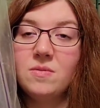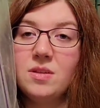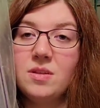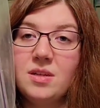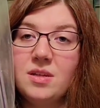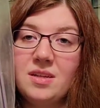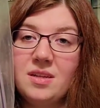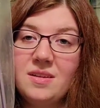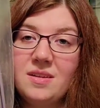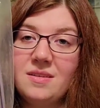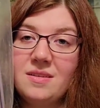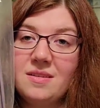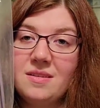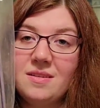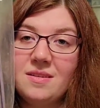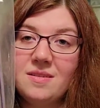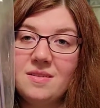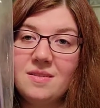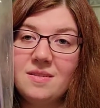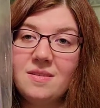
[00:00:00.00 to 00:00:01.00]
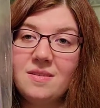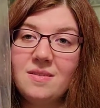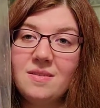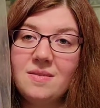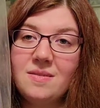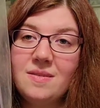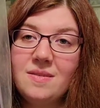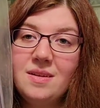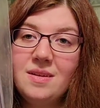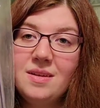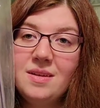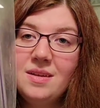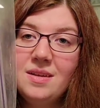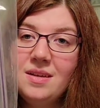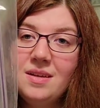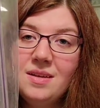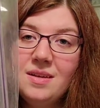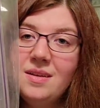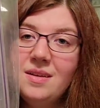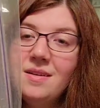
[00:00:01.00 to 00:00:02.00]
Like, it's
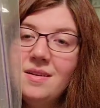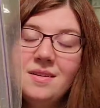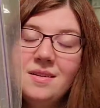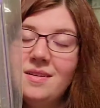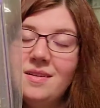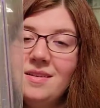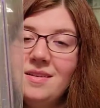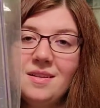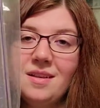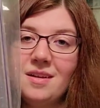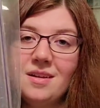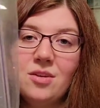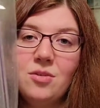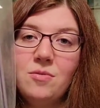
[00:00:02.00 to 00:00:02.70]
like